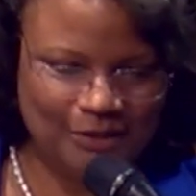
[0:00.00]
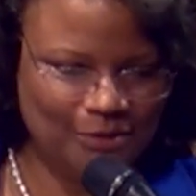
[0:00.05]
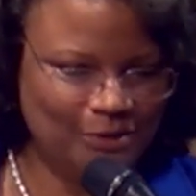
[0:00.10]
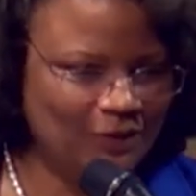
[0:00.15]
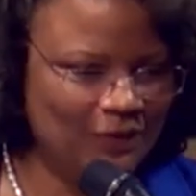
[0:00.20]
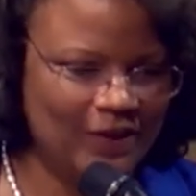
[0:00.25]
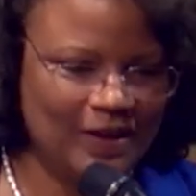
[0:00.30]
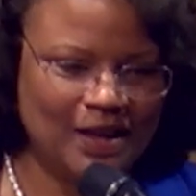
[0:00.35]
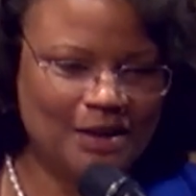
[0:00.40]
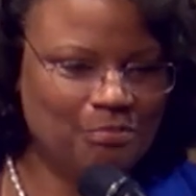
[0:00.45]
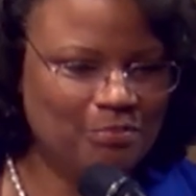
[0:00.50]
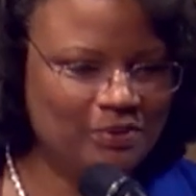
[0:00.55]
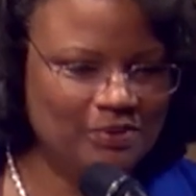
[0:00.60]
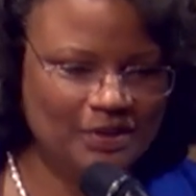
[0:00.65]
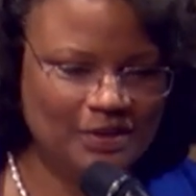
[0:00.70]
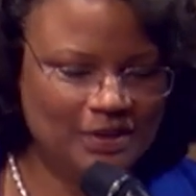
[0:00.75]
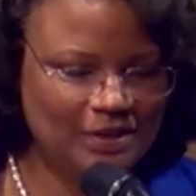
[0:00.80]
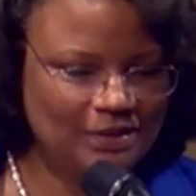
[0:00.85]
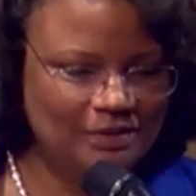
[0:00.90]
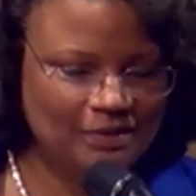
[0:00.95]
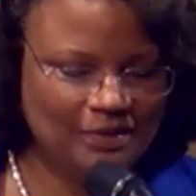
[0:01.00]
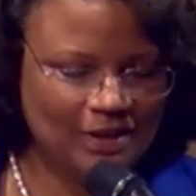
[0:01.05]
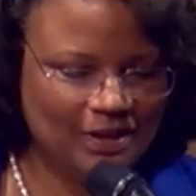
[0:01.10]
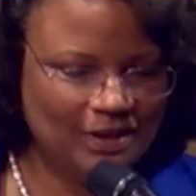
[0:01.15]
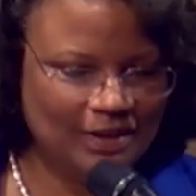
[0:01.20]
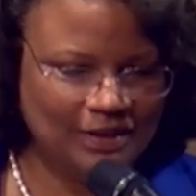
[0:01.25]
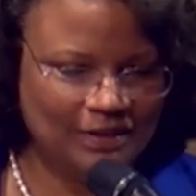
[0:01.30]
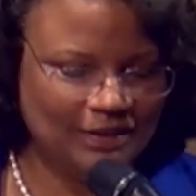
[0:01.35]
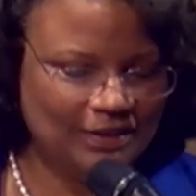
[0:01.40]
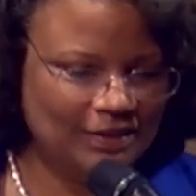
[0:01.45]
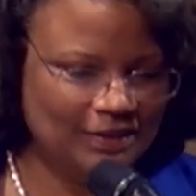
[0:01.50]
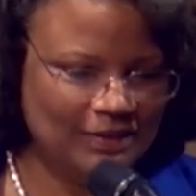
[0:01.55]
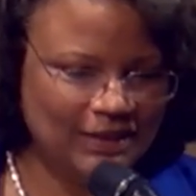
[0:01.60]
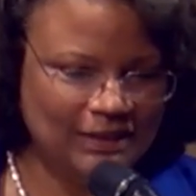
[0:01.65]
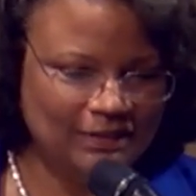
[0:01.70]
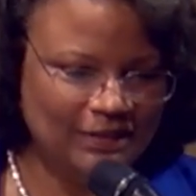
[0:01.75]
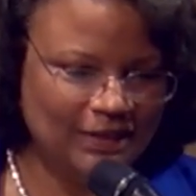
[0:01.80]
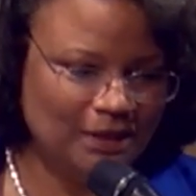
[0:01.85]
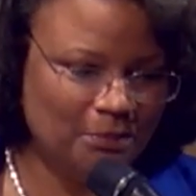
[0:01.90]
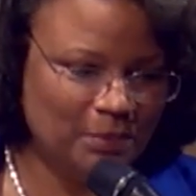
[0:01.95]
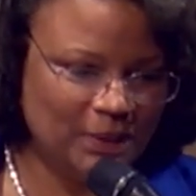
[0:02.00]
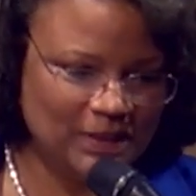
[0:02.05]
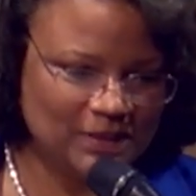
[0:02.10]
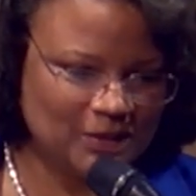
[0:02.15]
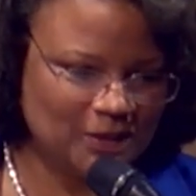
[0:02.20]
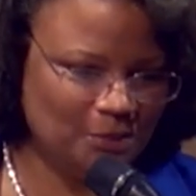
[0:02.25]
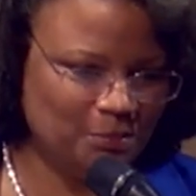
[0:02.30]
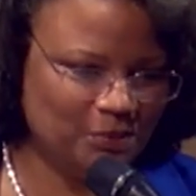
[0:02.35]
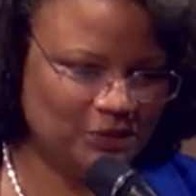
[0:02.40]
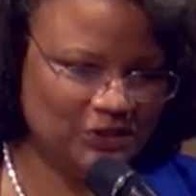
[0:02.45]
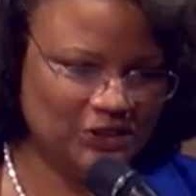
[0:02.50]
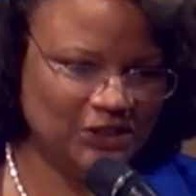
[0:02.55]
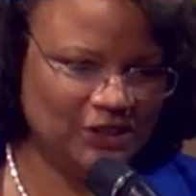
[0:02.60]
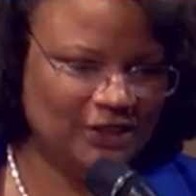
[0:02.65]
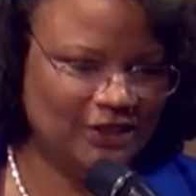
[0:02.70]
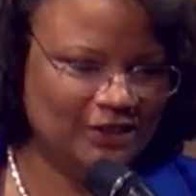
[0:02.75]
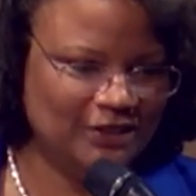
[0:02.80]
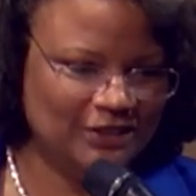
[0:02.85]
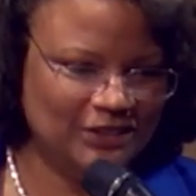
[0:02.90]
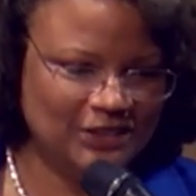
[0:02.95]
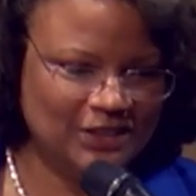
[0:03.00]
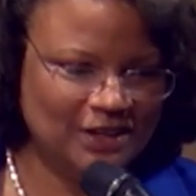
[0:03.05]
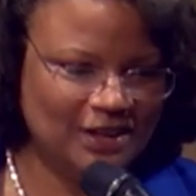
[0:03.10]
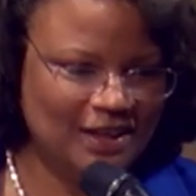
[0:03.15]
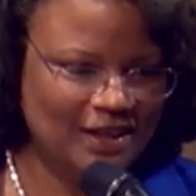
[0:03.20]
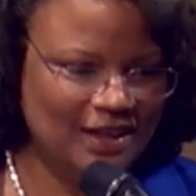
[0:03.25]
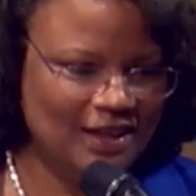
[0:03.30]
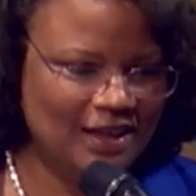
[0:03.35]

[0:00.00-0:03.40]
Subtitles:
grew up in the Episcopal Church.